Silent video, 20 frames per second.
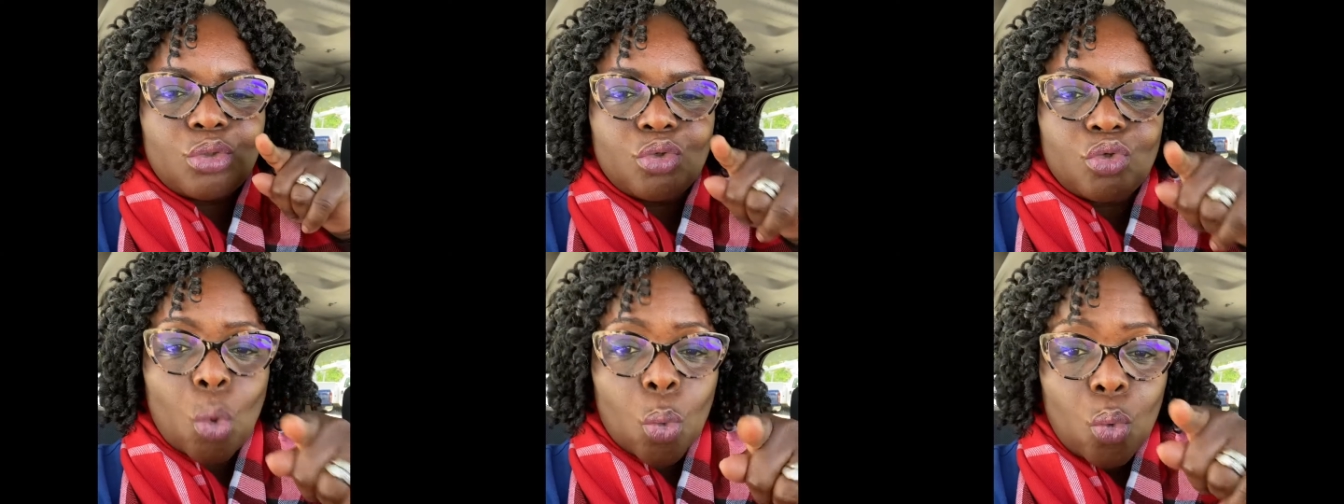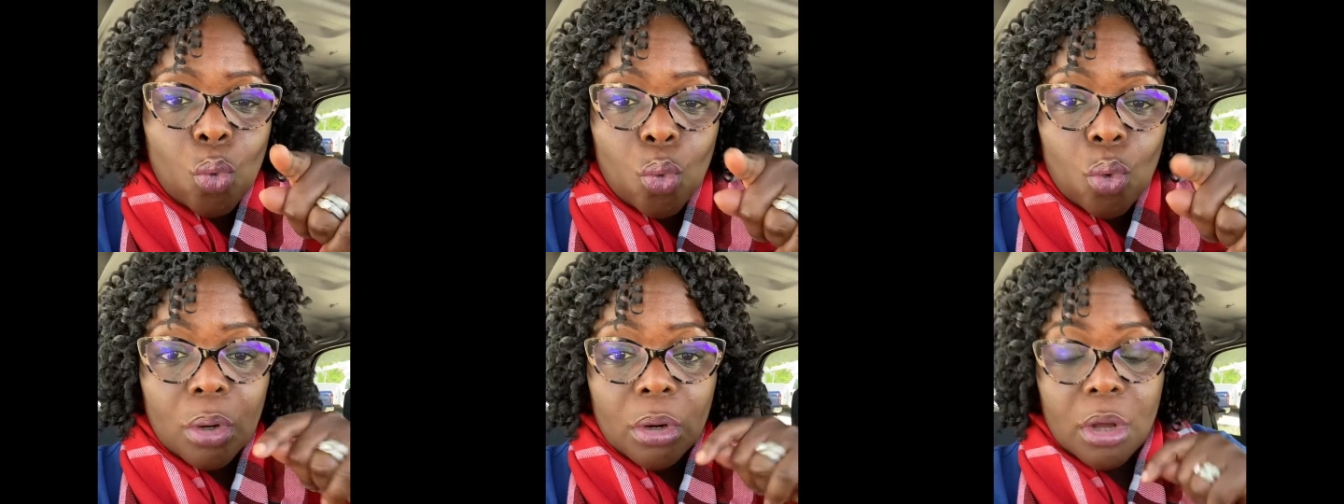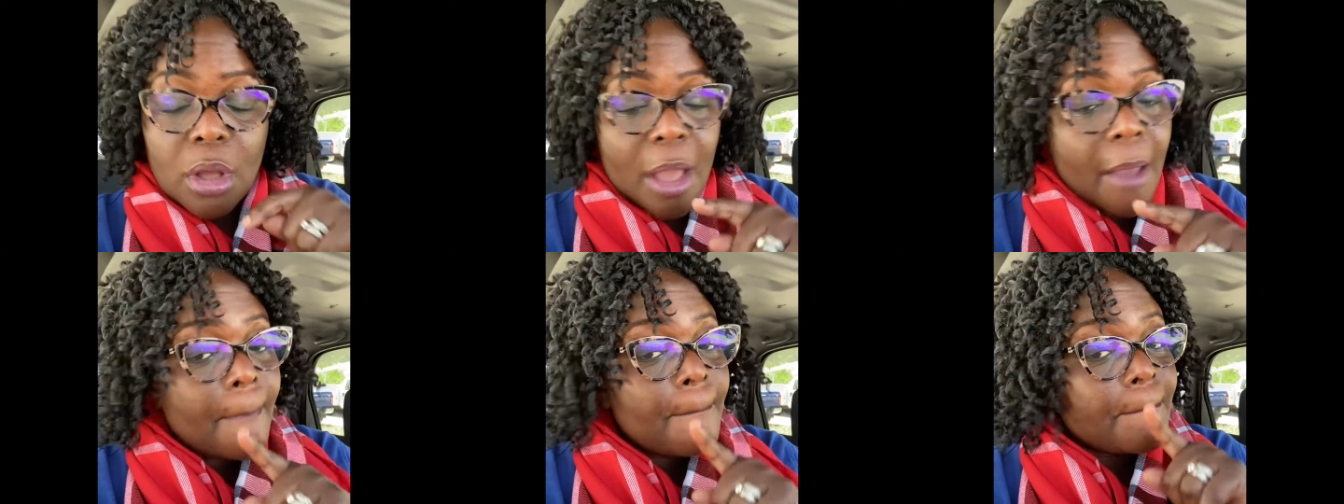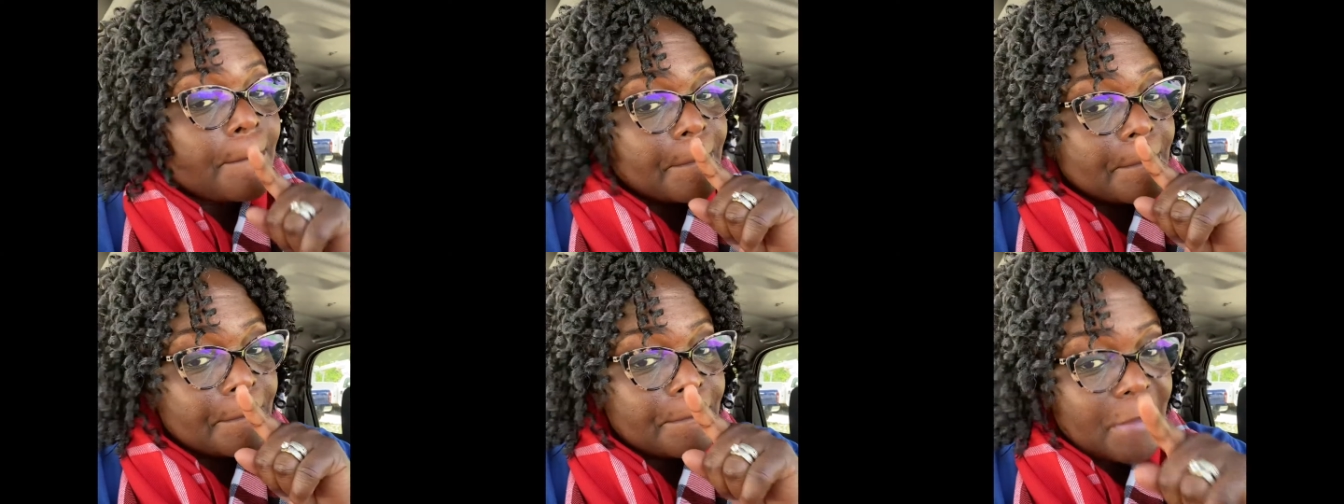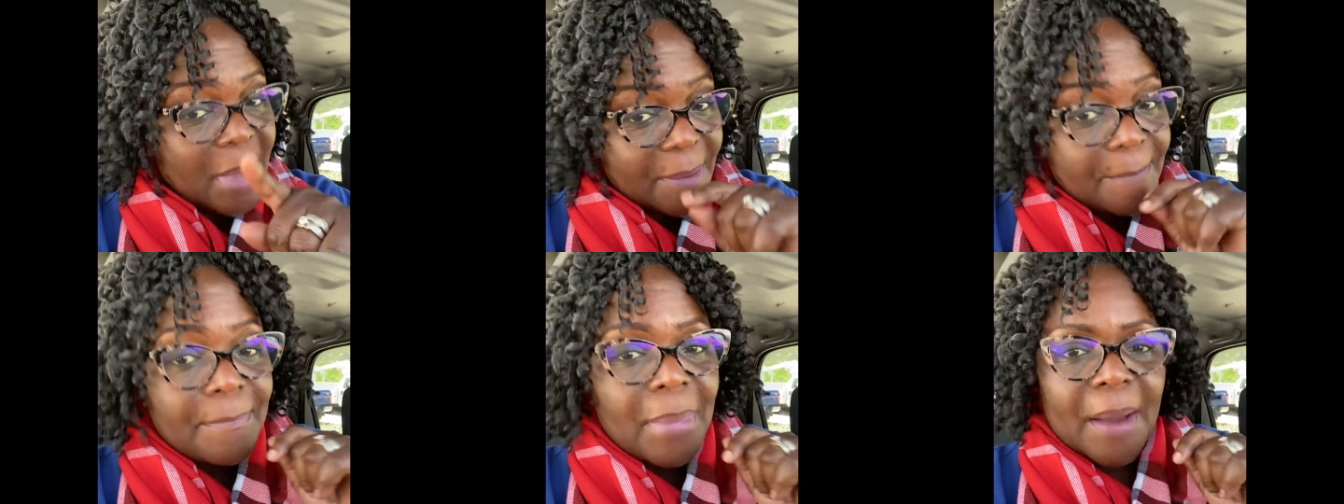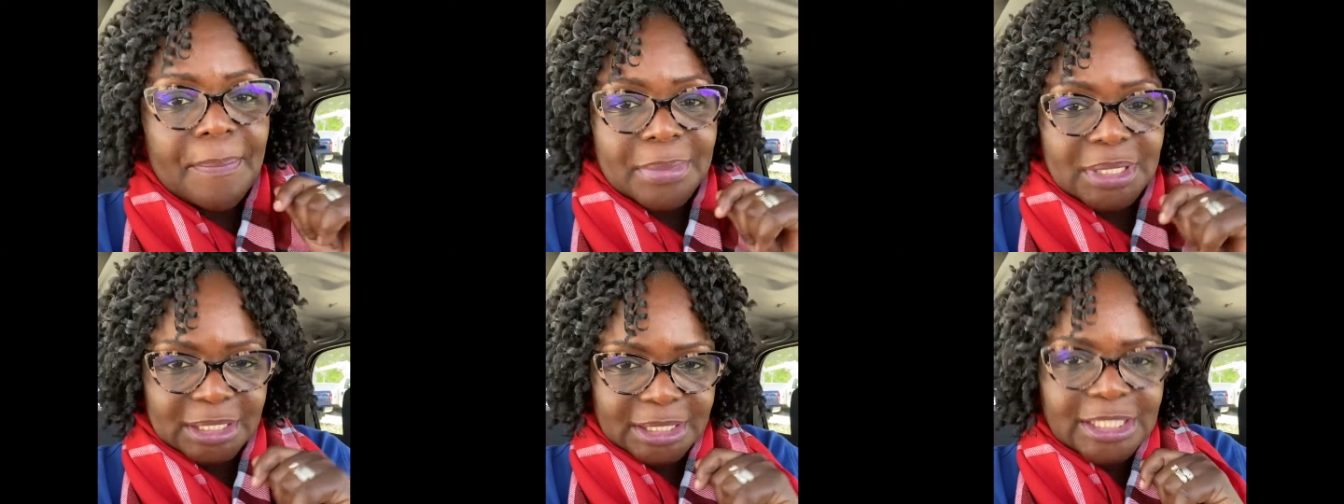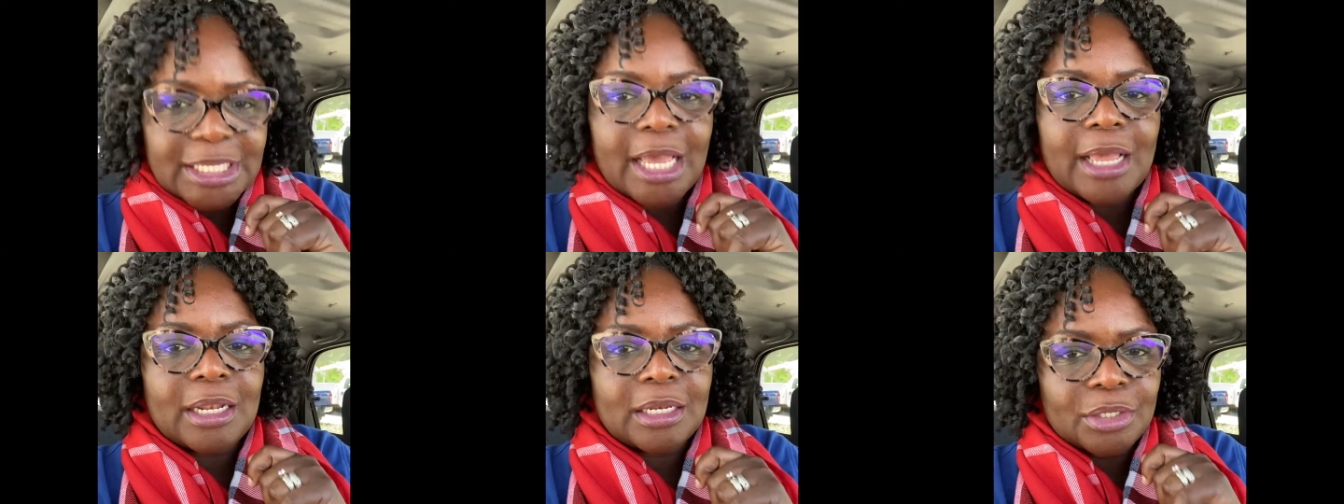you remember me
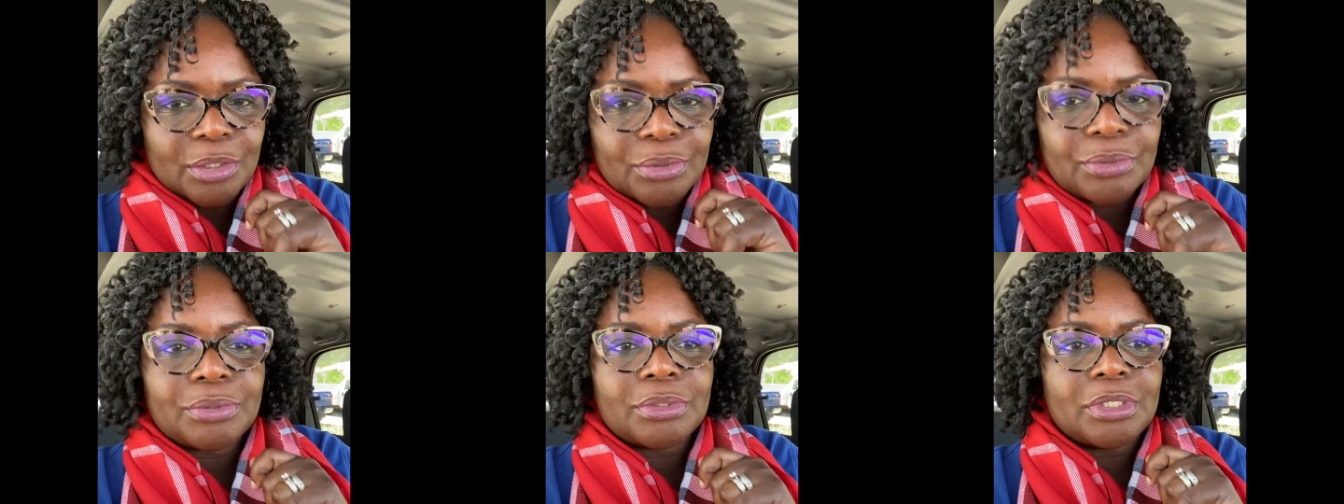tell you